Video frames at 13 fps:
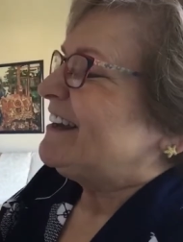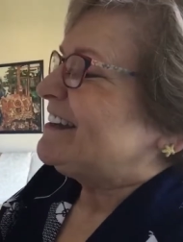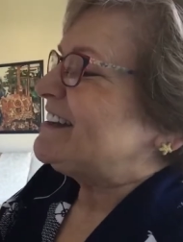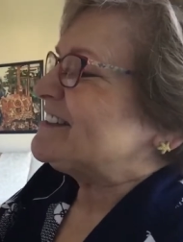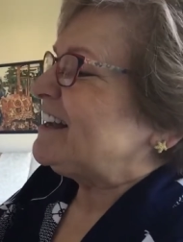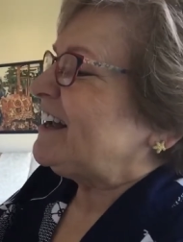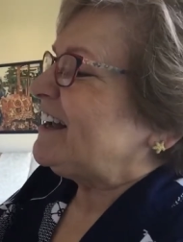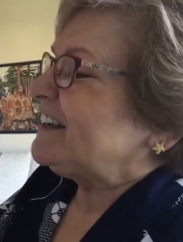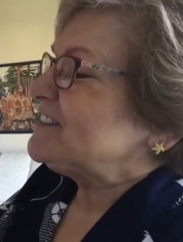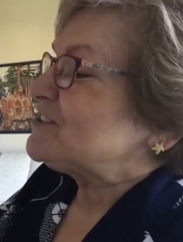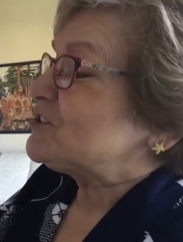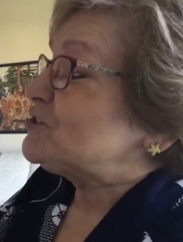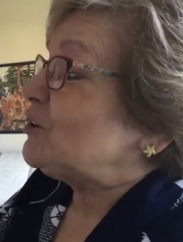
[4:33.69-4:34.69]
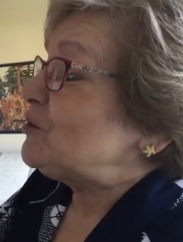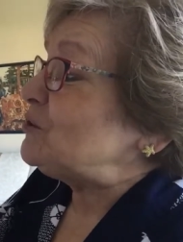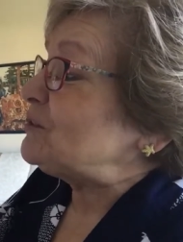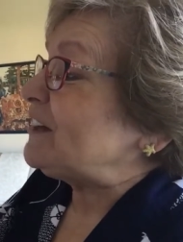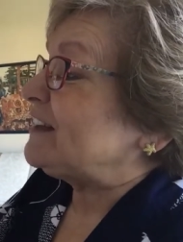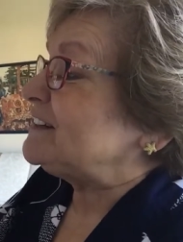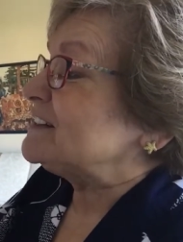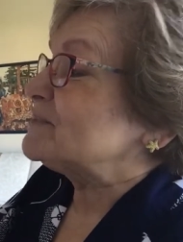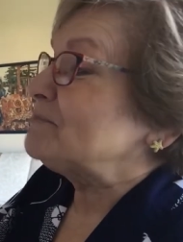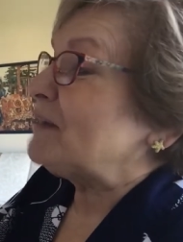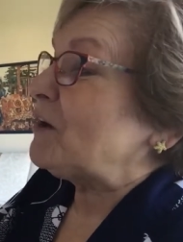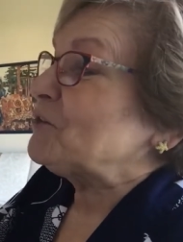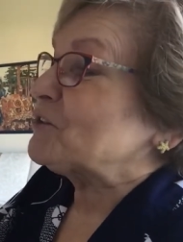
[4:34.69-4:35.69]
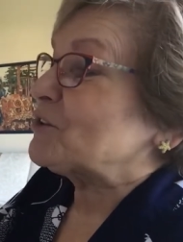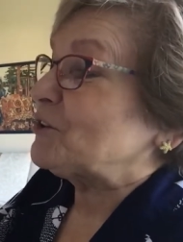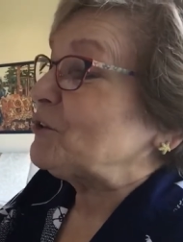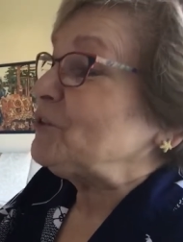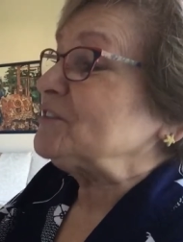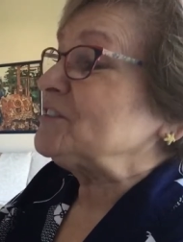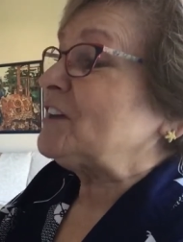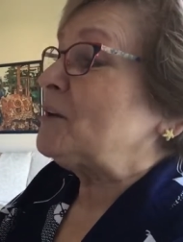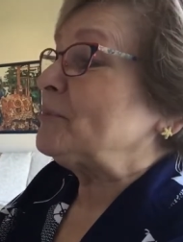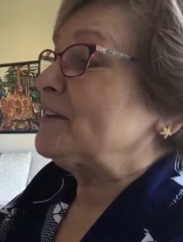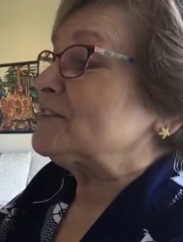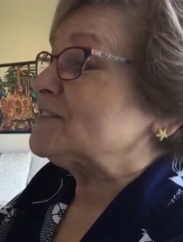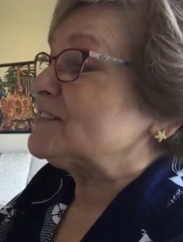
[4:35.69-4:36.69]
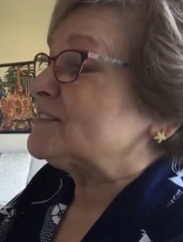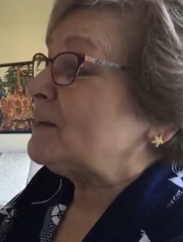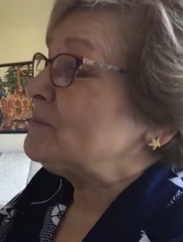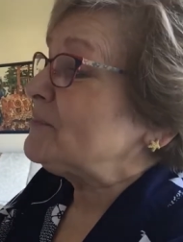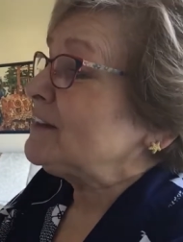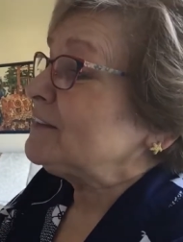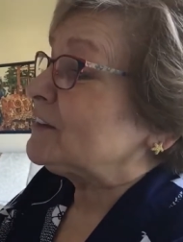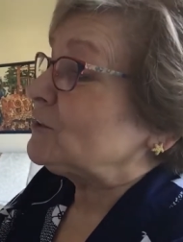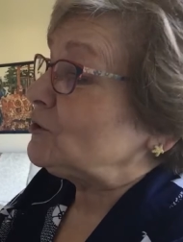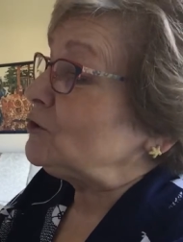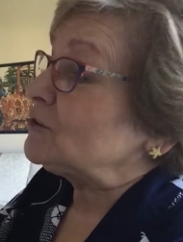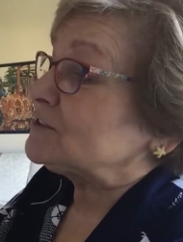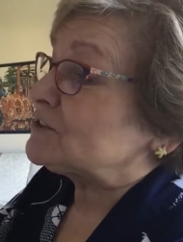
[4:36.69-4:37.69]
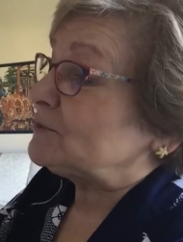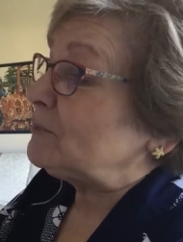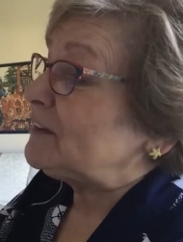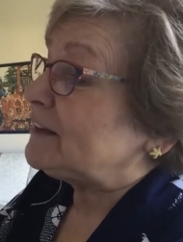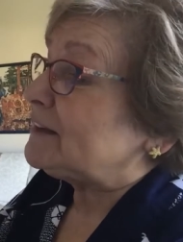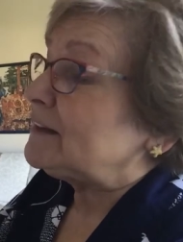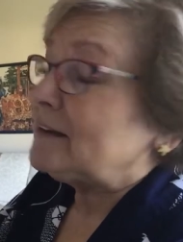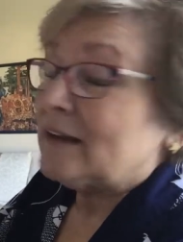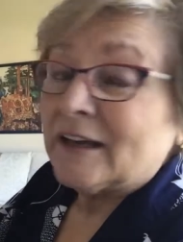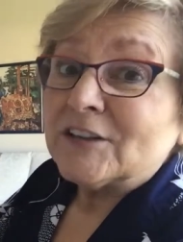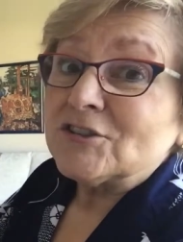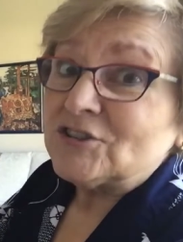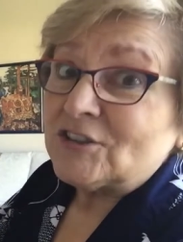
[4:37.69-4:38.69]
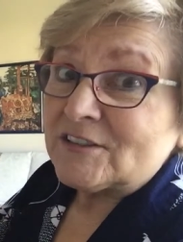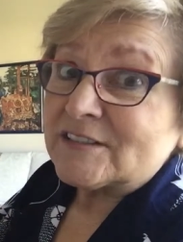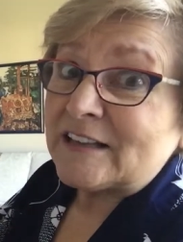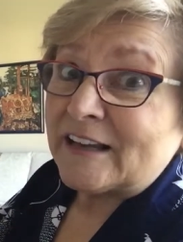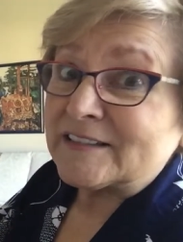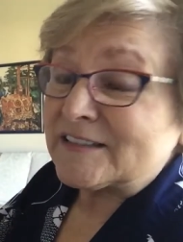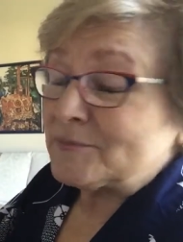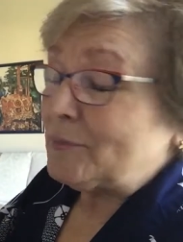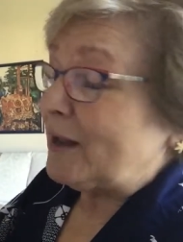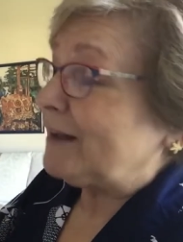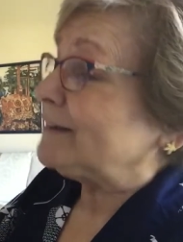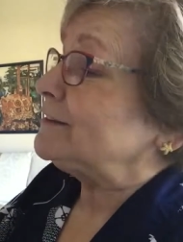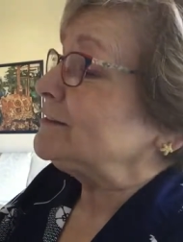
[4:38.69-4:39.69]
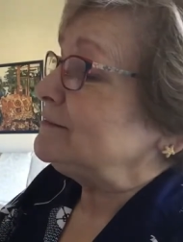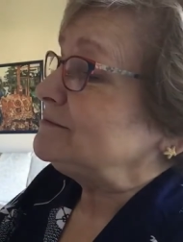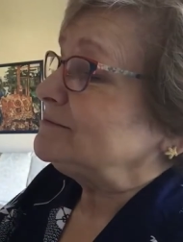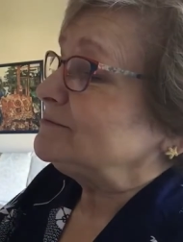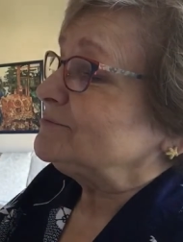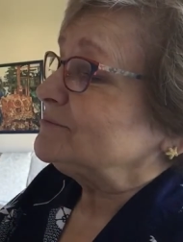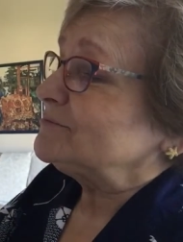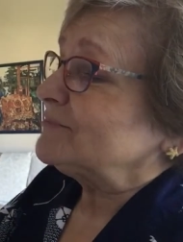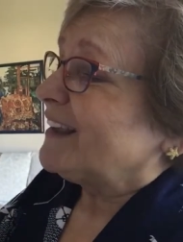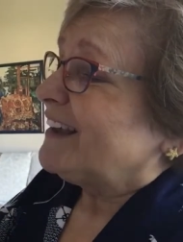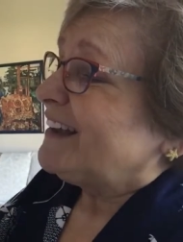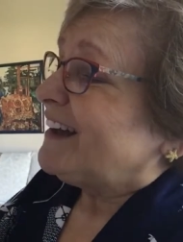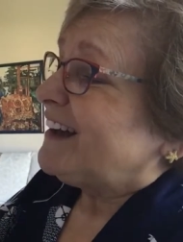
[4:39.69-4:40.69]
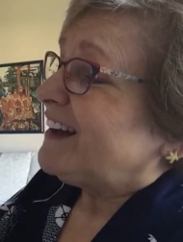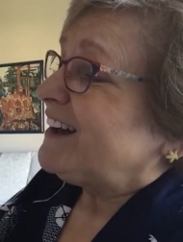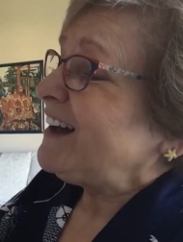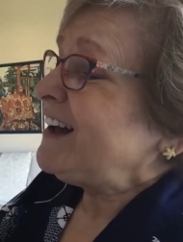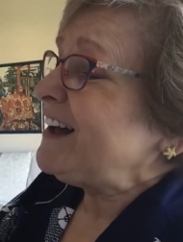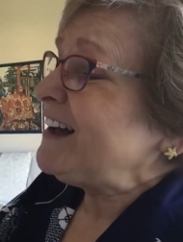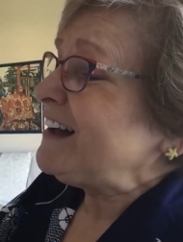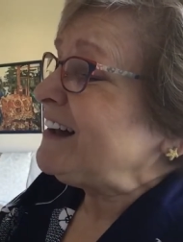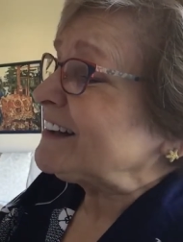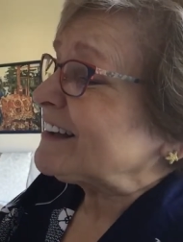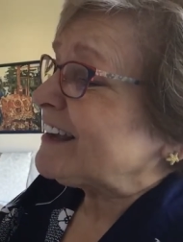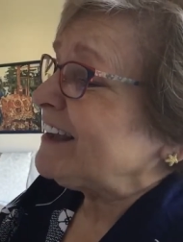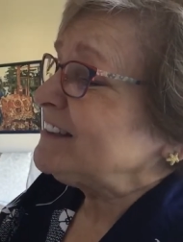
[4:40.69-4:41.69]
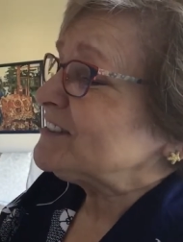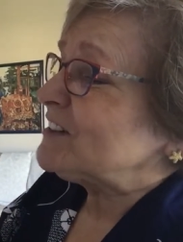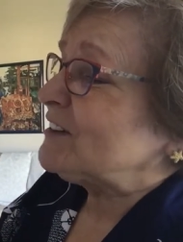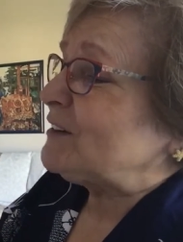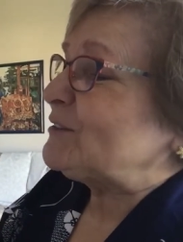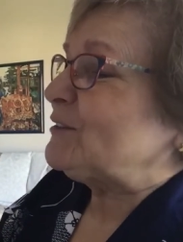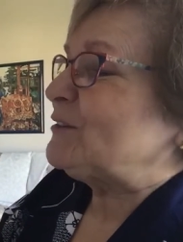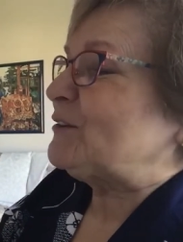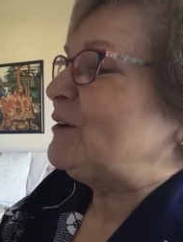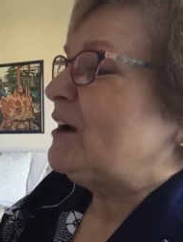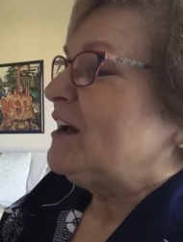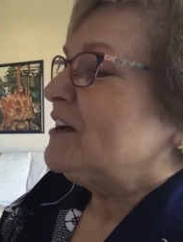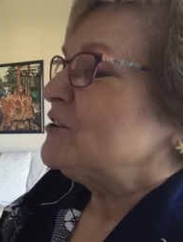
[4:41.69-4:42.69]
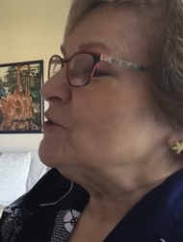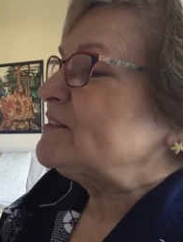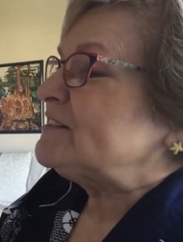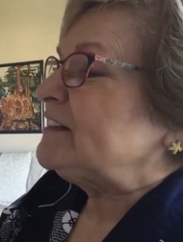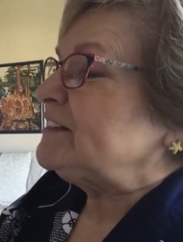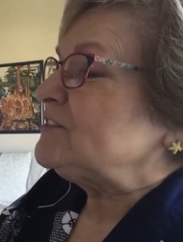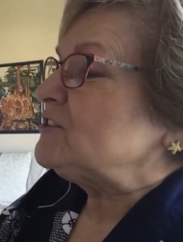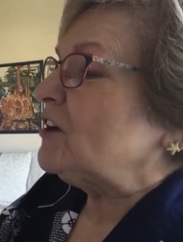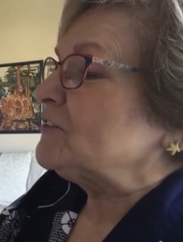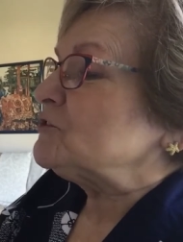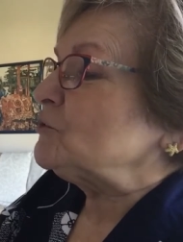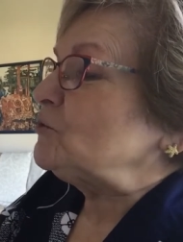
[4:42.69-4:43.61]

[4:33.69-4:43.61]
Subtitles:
His eyes shone and his mouth curled up into something that looked to me just like a smile. "Ah, Kentaro, you see, Dr.